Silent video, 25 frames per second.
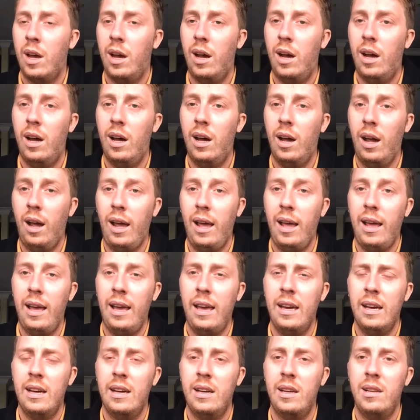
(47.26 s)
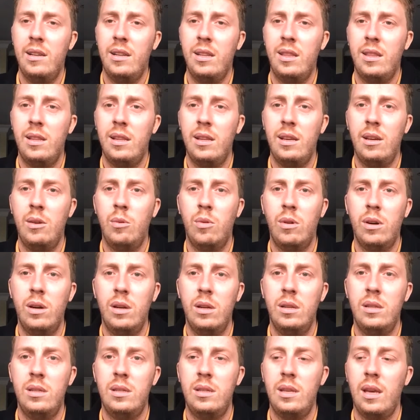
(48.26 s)
And it
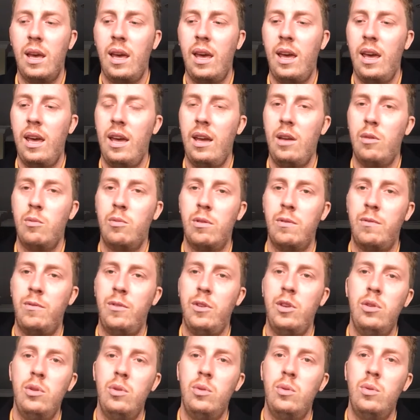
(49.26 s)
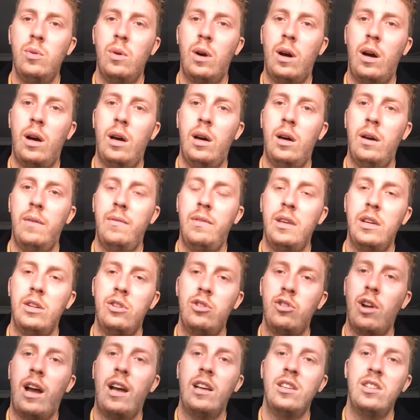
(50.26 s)
was a review of the
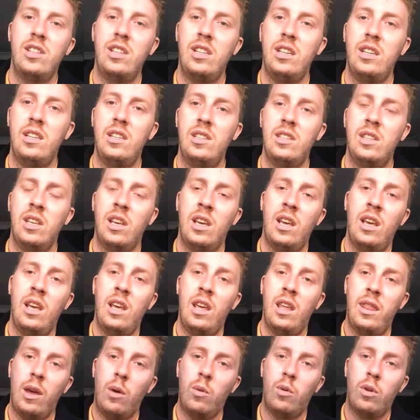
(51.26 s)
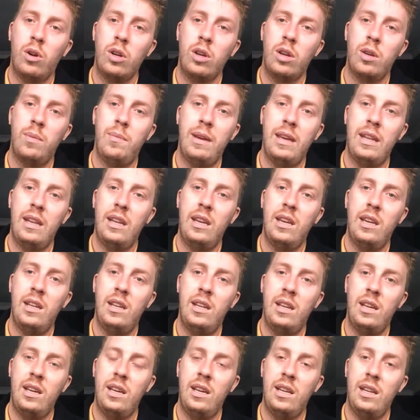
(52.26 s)
atrocities that were committed
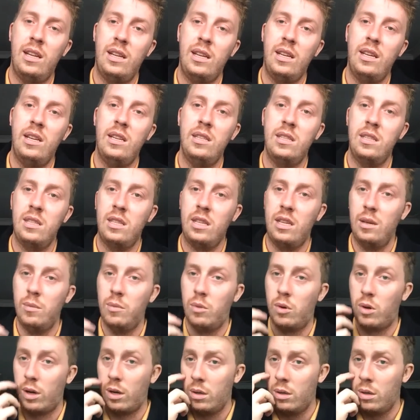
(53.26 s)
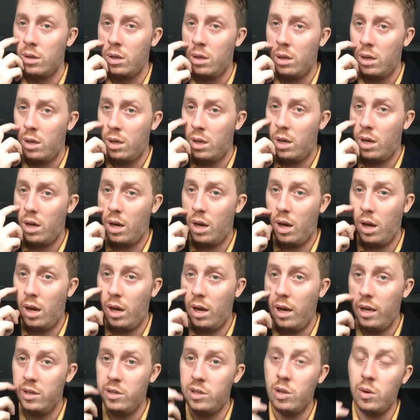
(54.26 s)
in East Timor.
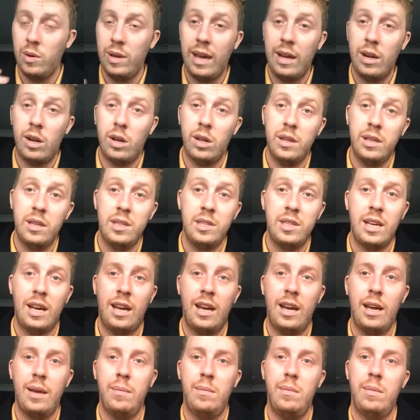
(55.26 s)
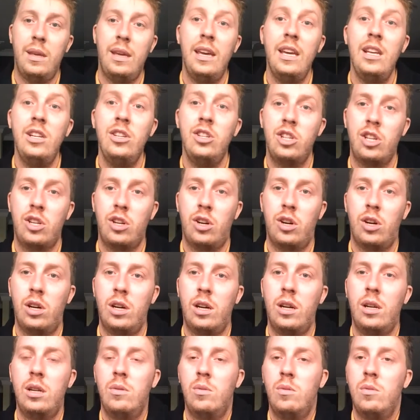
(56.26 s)
And so he had all this time in
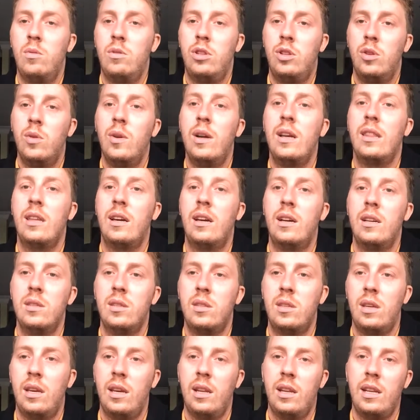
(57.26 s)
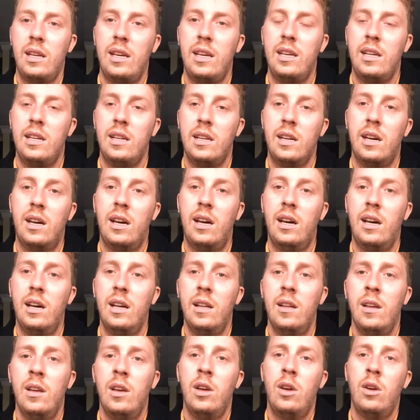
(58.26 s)
Jakarta doing this, and he
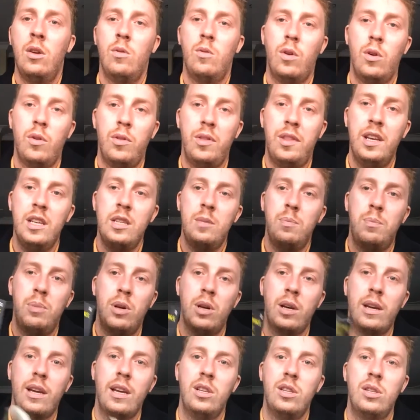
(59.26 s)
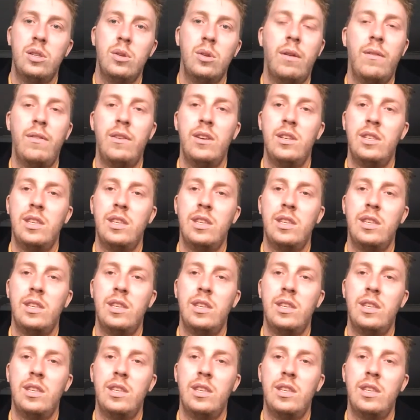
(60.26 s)
wrote this book as sort of